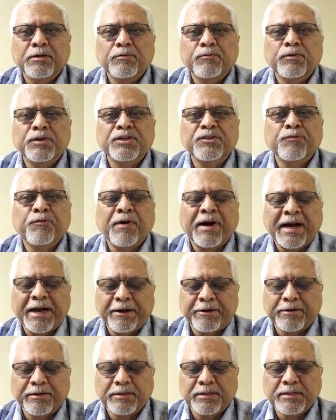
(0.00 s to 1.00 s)
Verse 5.
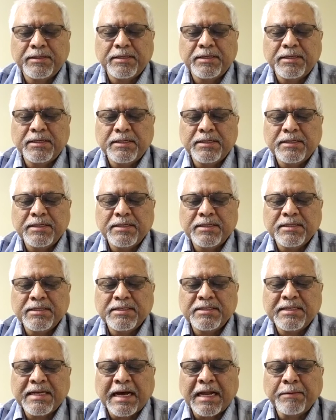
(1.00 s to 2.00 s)

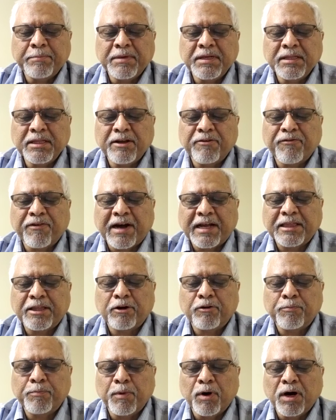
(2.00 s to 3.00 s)
Salmon, the father
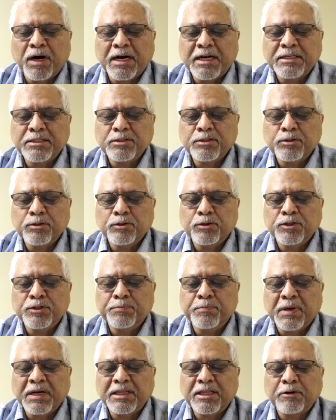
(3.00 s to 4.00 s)
of Boaz, whose
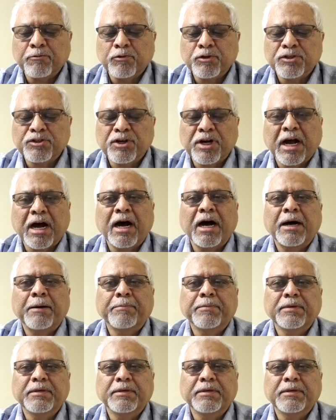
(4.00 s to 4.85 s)
mother was Rahab.